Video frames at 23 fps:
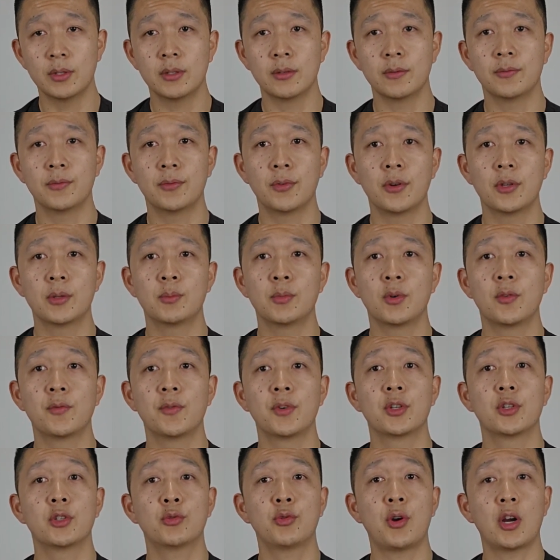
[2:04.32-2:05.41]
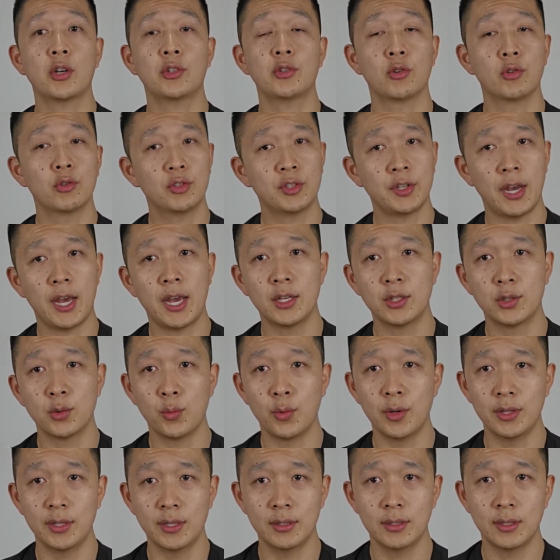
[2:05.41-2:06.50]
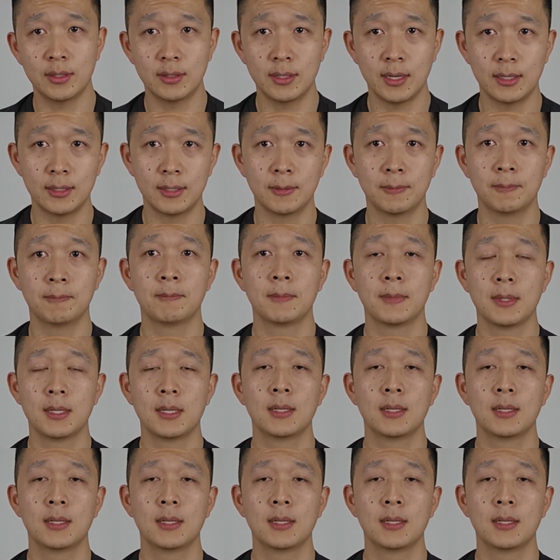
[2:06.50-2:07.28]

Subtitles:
which infers more of a structural change within the tendon.